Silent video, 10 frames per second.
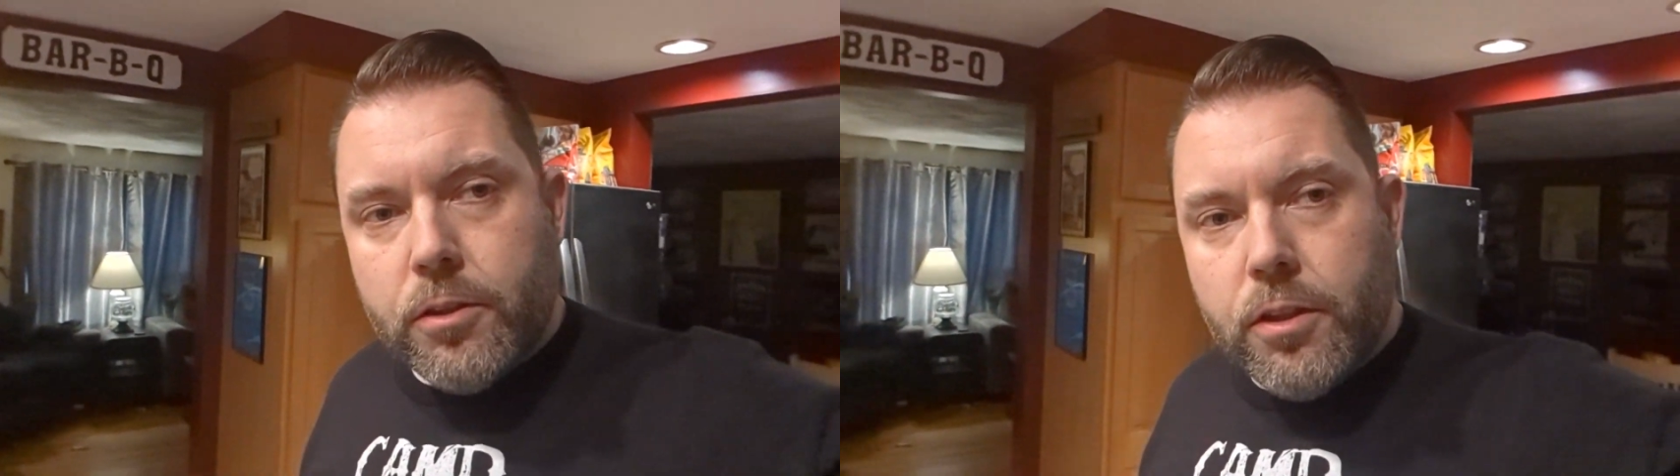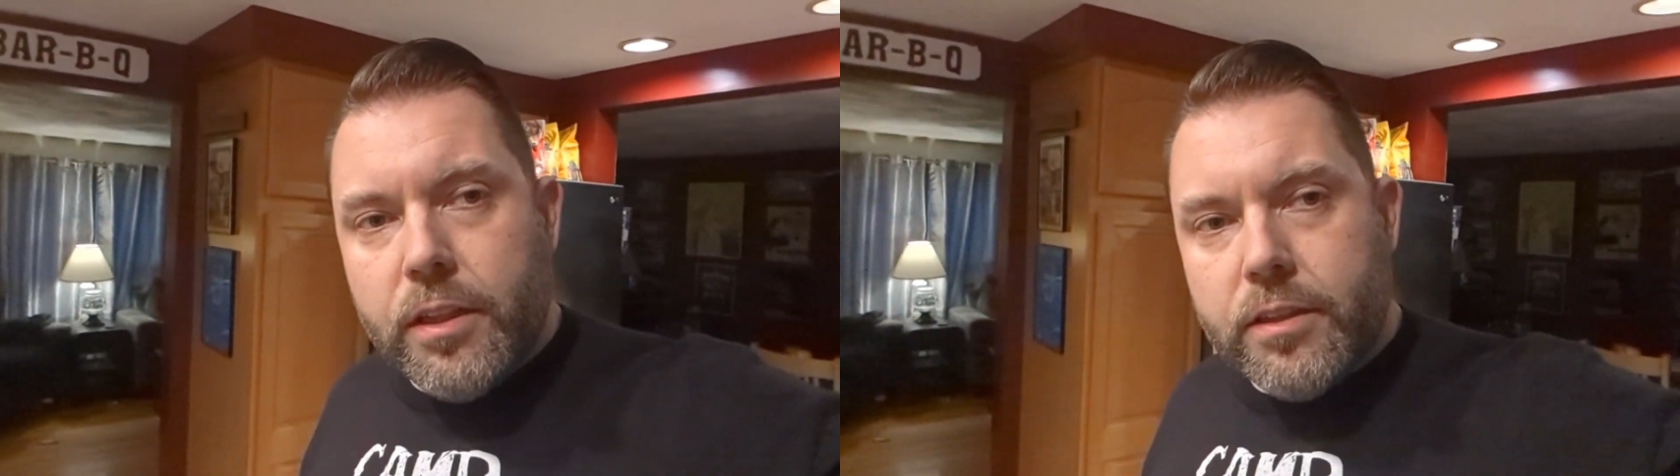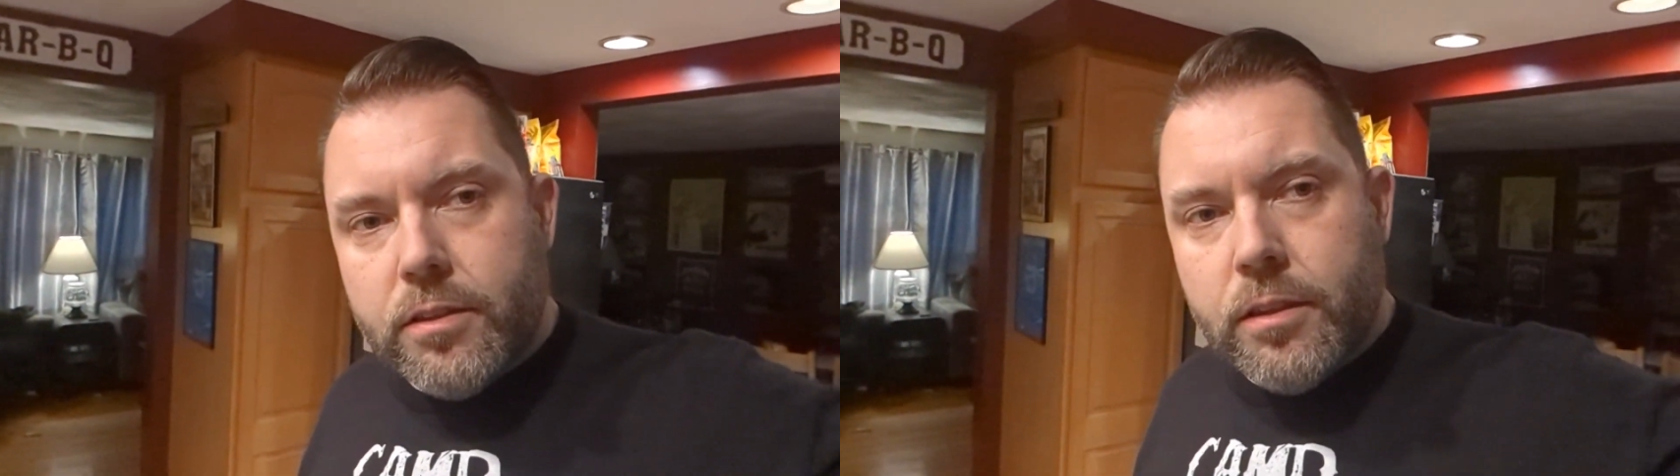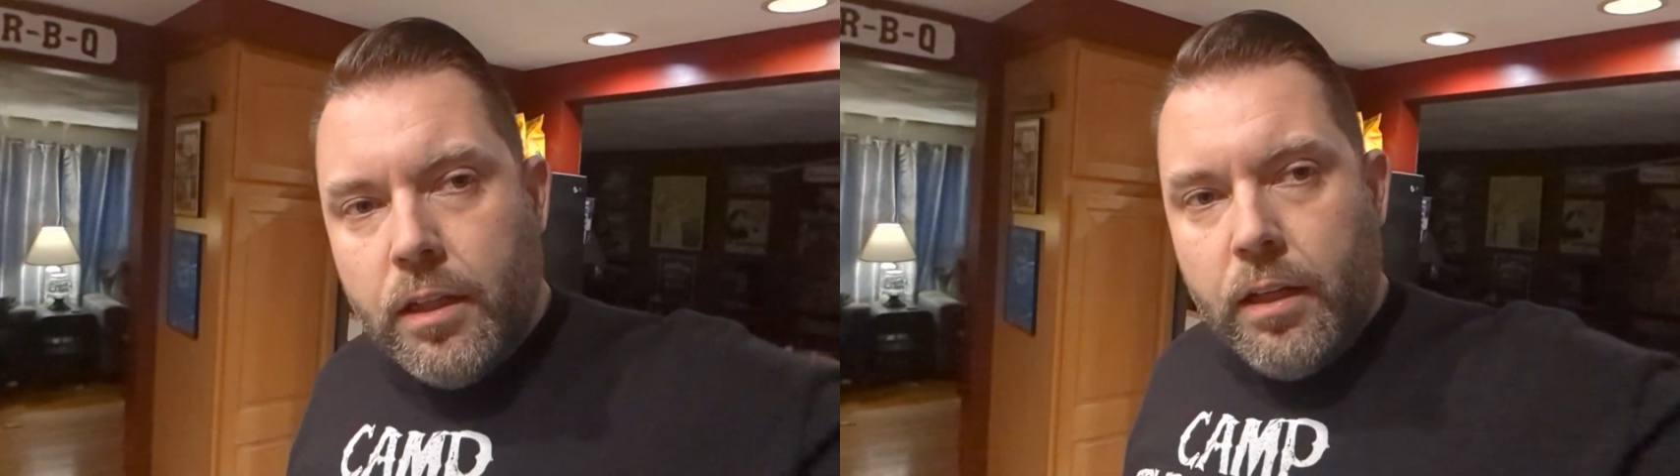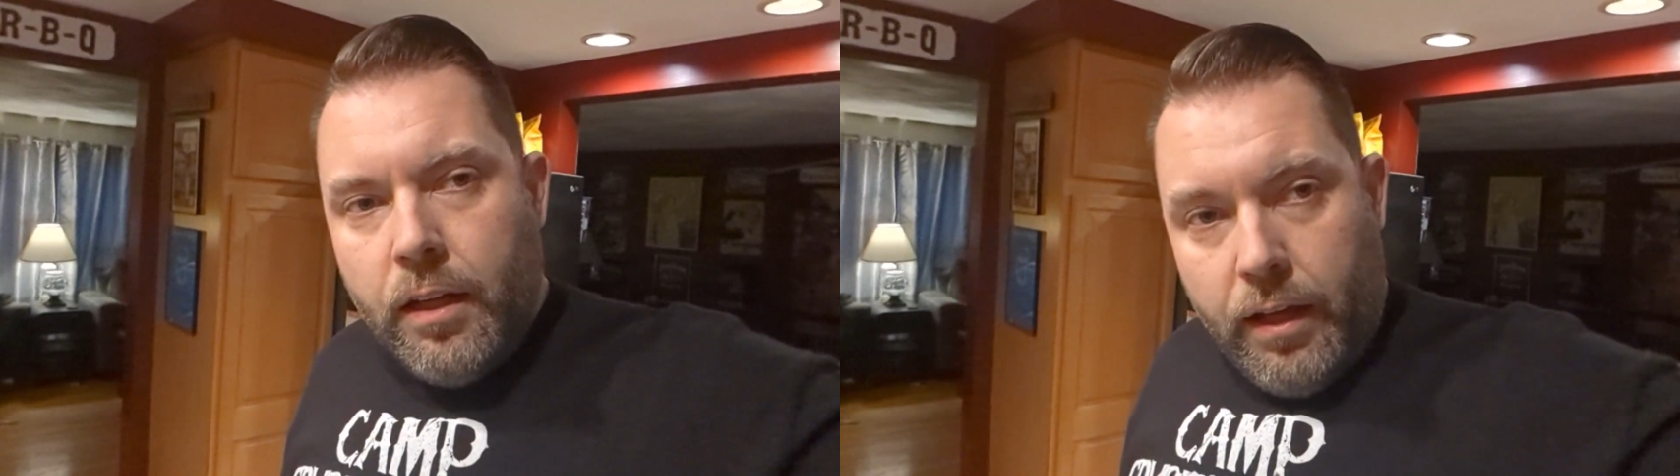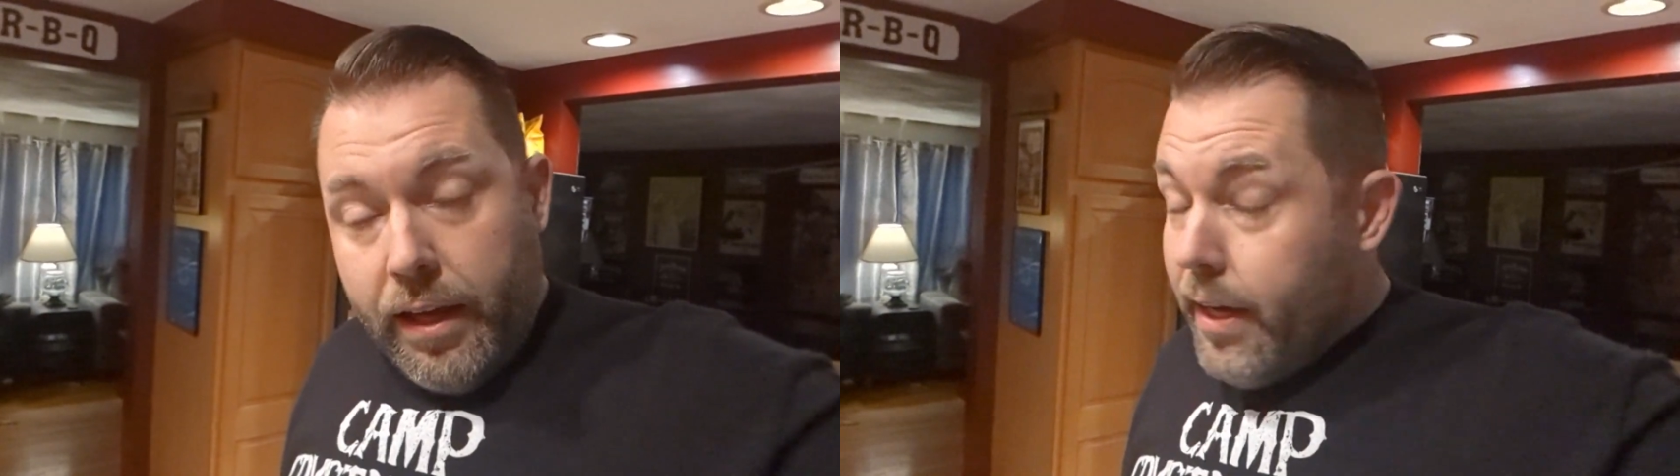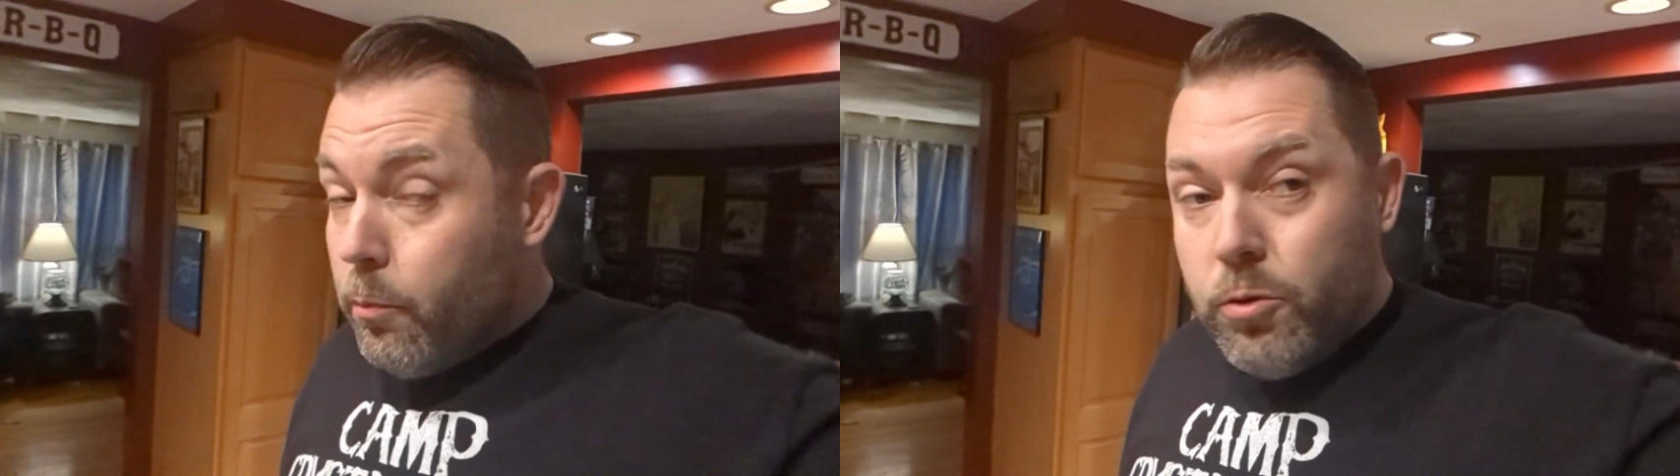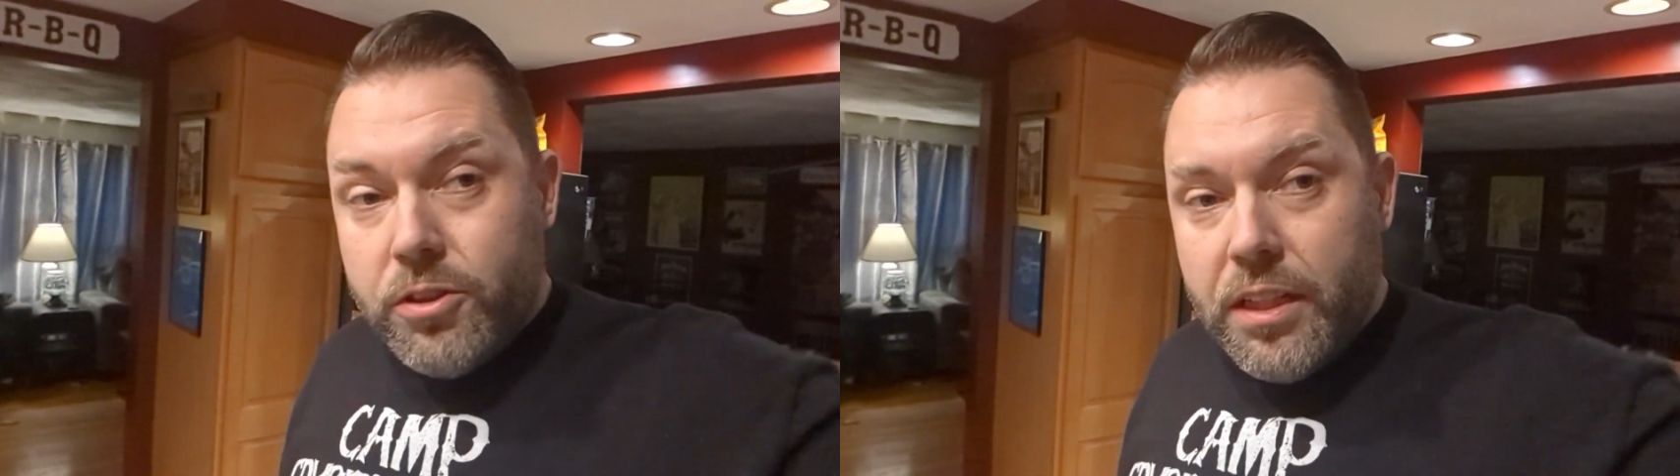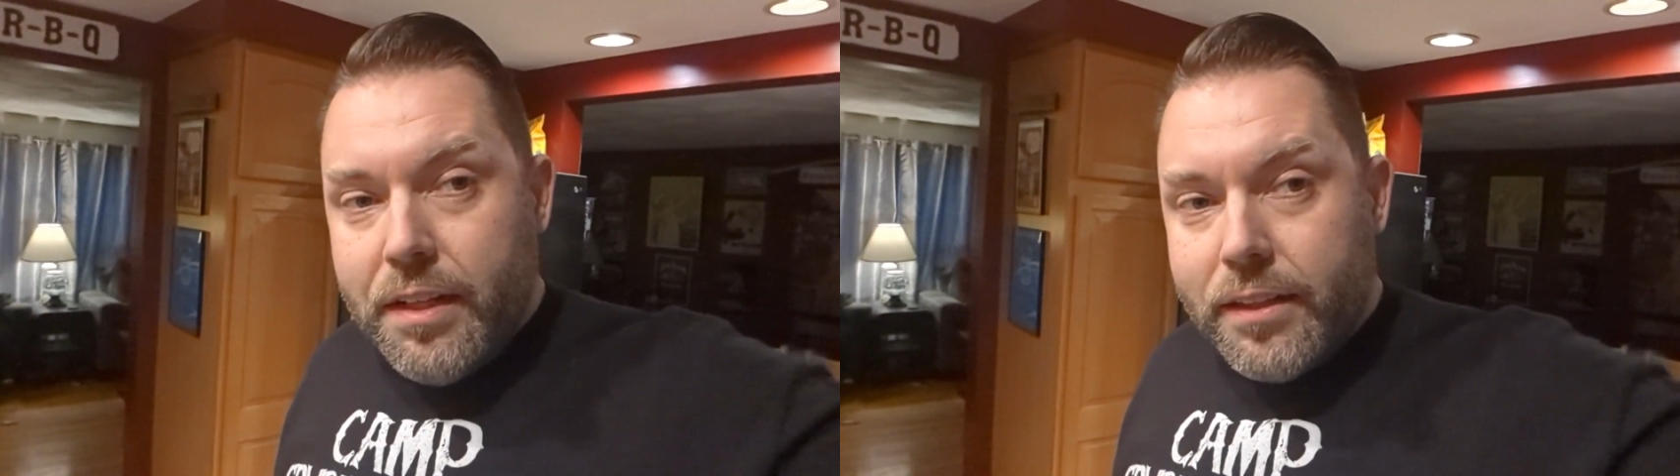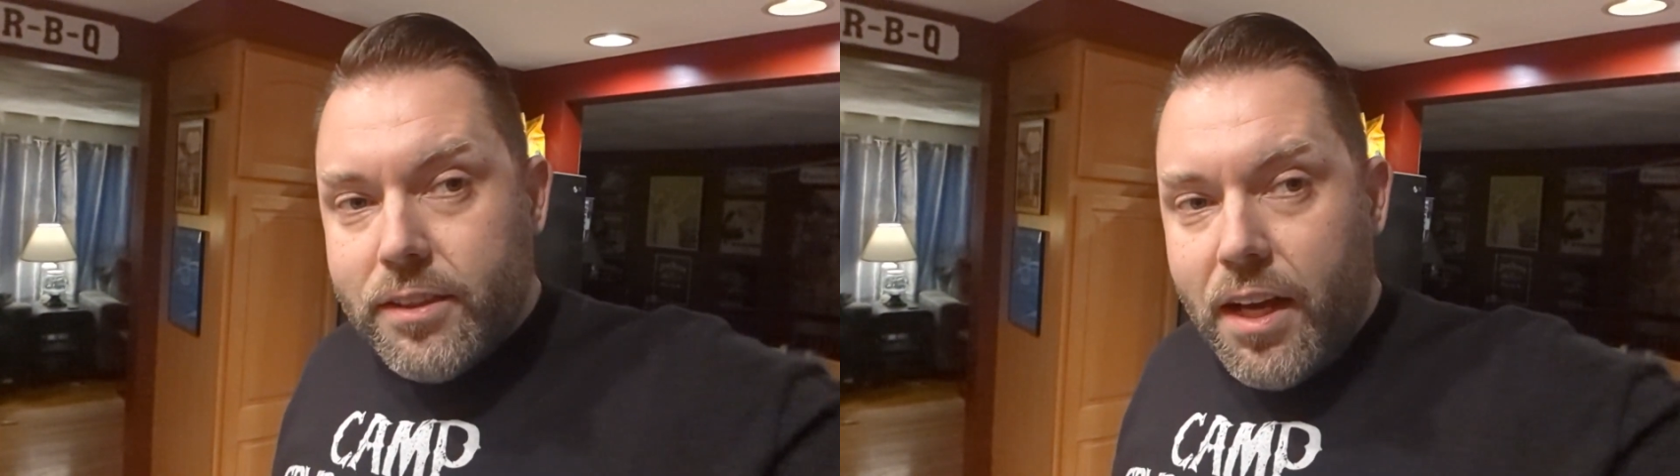goodness, and we'll see you next